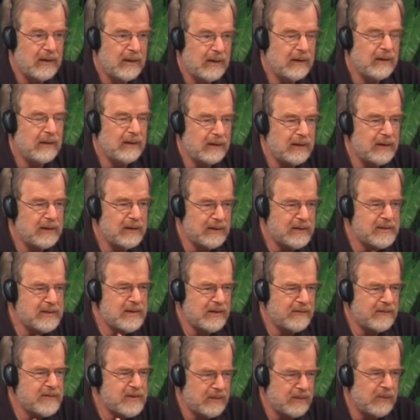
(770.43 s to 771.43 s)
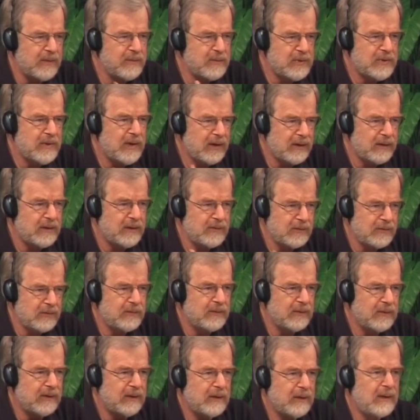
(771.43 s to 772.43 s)
let's give some
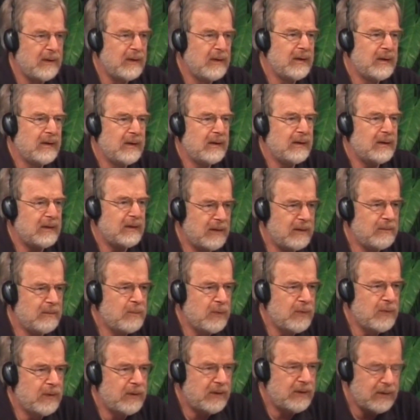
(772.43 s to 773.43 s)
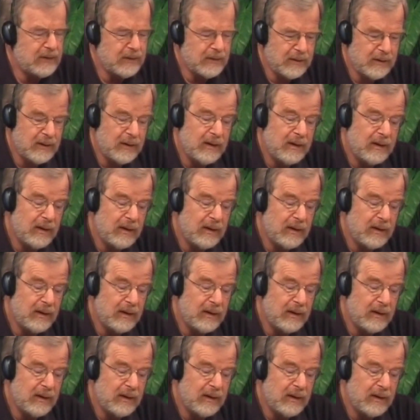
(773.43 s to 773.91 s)
objective input here.